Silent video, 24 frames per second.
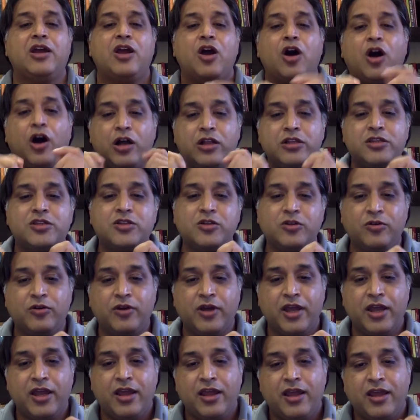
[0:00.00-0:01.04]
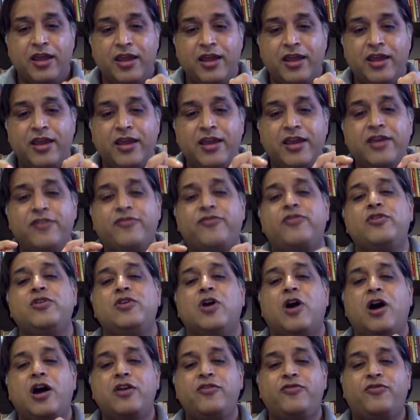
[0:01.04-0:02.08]
Also, if
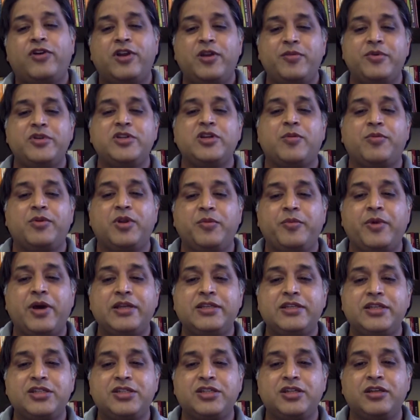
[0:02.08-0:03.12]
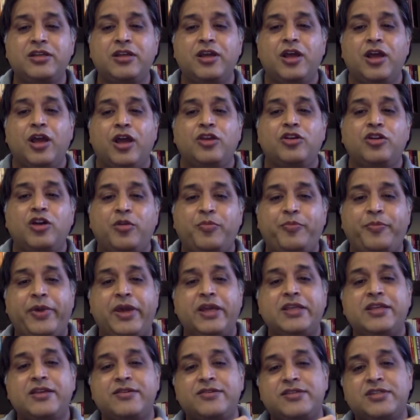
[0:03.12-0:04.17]
not for image optimization, your
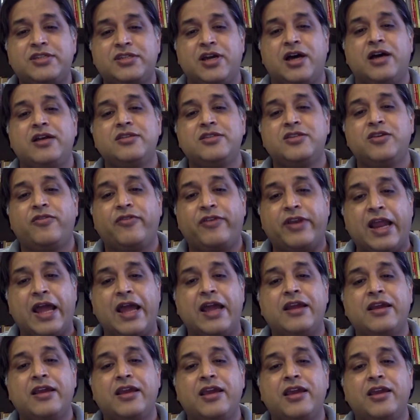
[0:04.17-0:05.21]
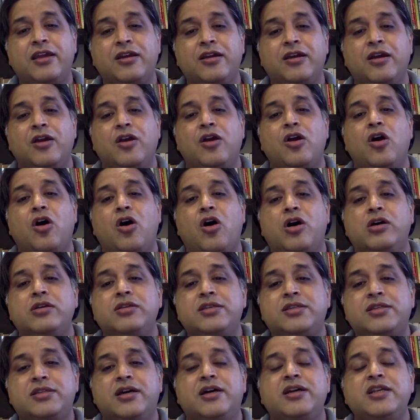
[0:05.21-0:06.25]
page has chance of ranking on
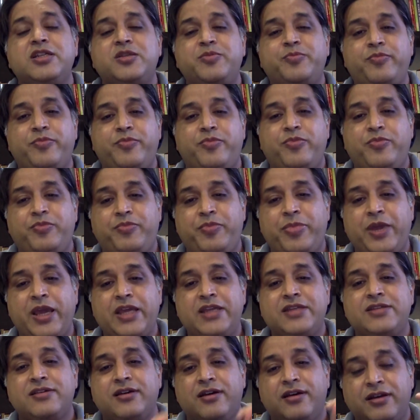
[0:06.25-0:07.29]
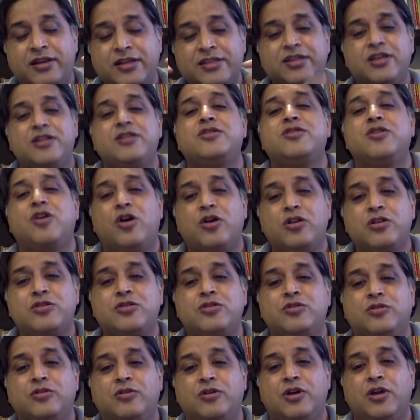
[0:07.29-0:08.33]
search page results
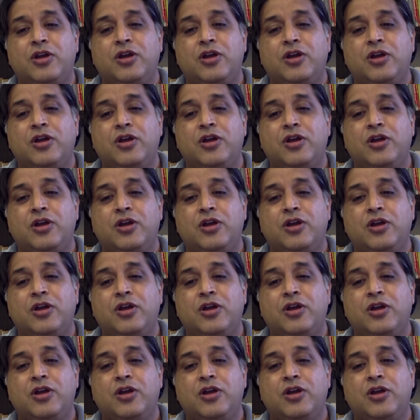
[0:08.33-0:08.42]
also.